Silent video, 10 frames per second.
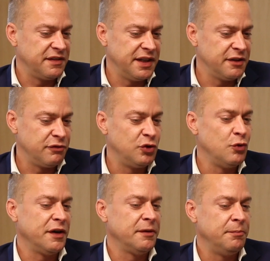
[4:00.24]
dinner for
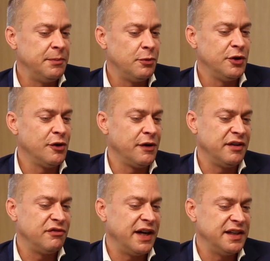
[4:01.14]
200 people, you are
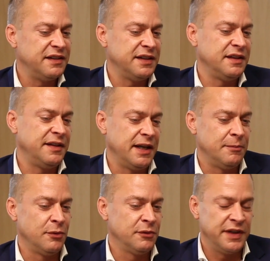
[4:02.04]
invited at the
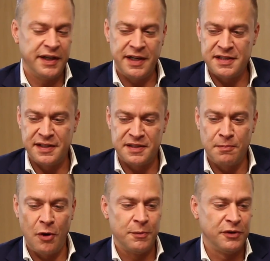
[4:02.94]
table. There is this
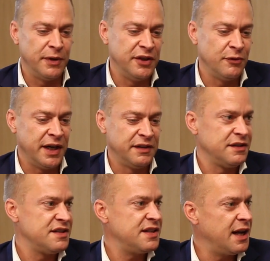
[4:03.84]
moment when you enter
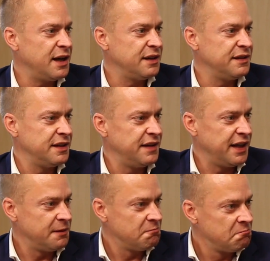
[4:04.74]
the sala that
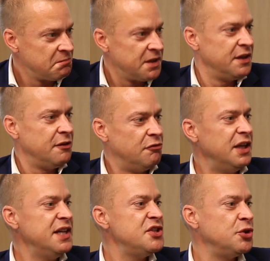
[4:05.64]
they
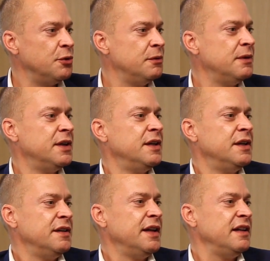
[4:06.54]
release you.
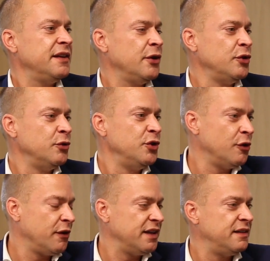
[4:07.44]
They tell you
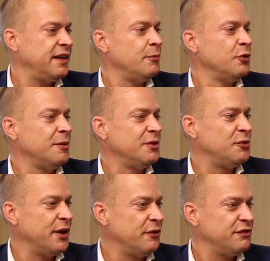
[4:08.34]
you're at table number
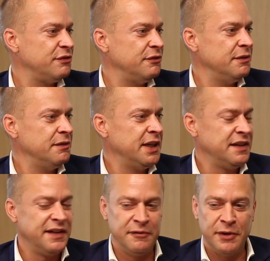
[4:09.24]
12,
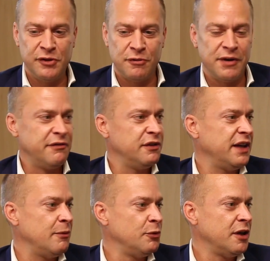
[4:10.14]
and then when you arrive at
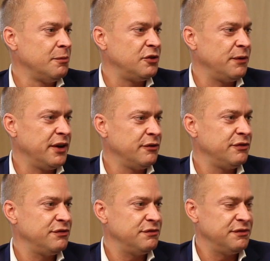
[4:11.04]
table number
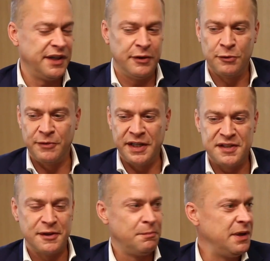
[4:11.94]
12, there already
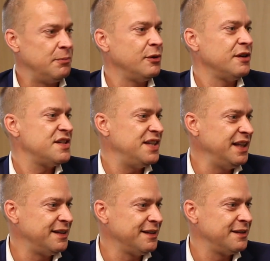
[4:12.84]
some people are
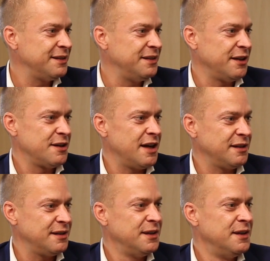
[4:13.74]
seated. They are
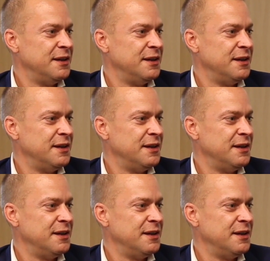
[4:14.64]
not